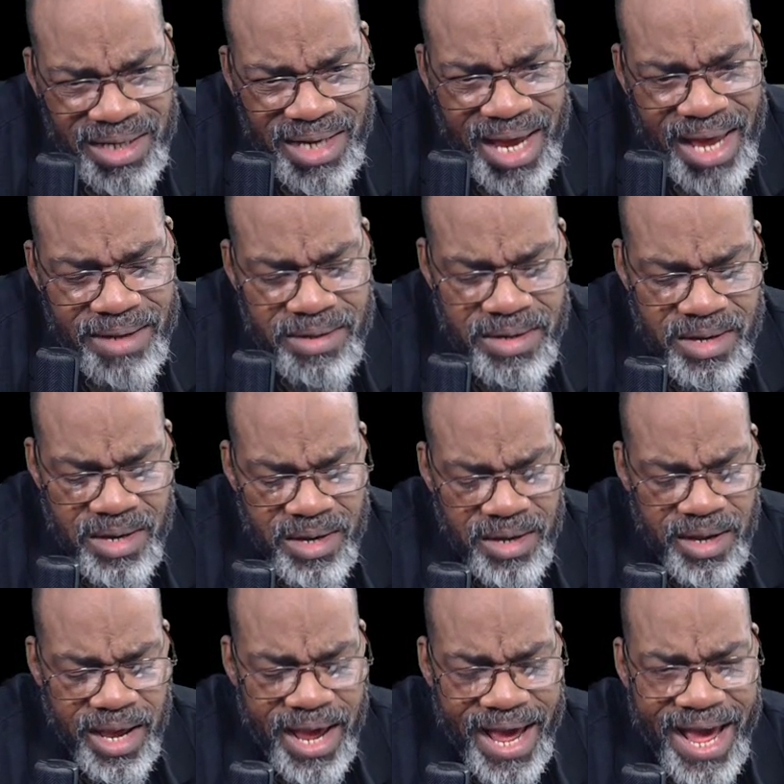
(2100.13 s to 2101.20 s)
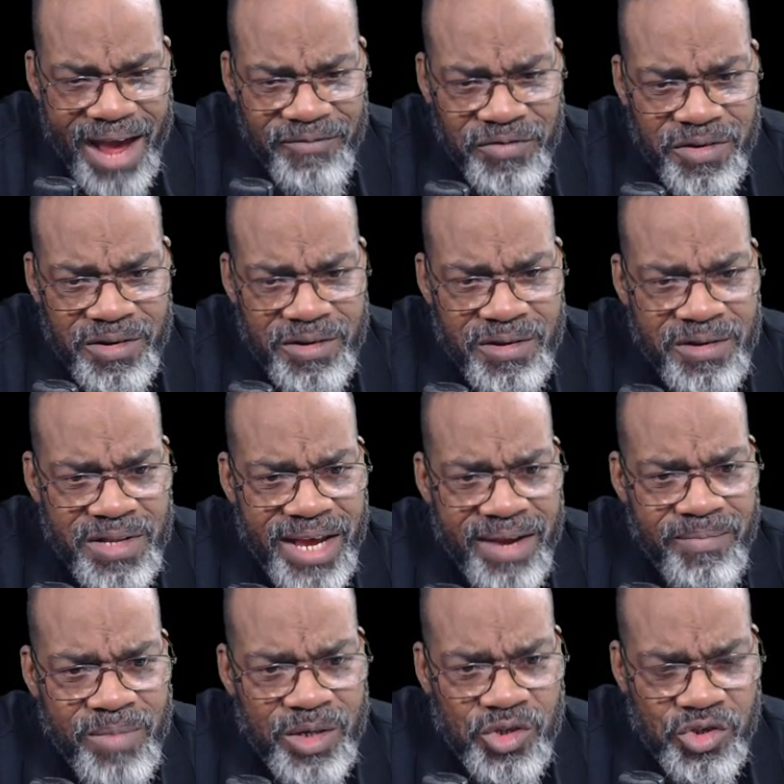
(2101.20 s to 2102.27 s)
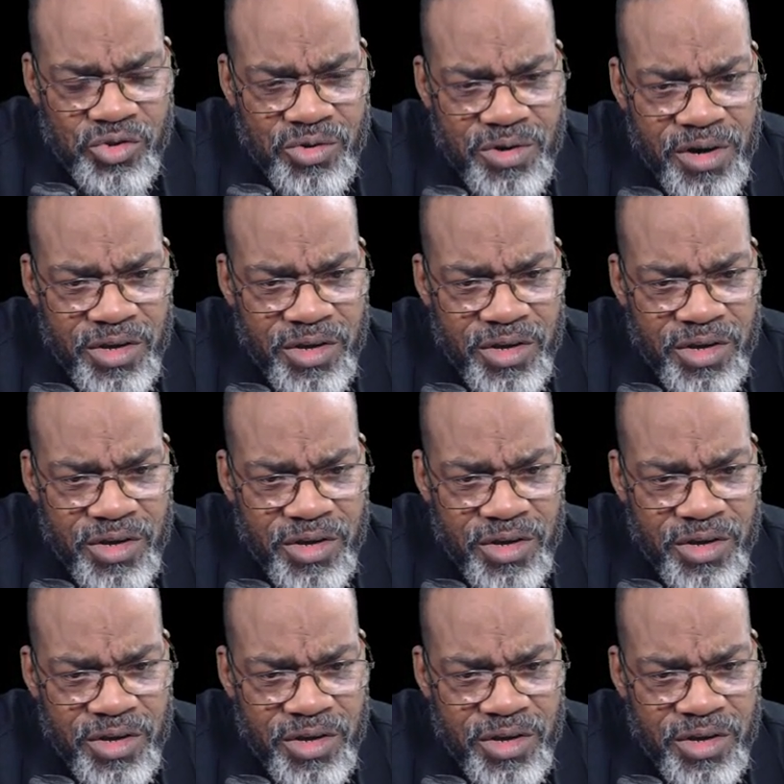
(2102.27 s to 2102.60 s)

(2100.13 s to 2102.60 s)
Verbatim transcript: that. After they mature,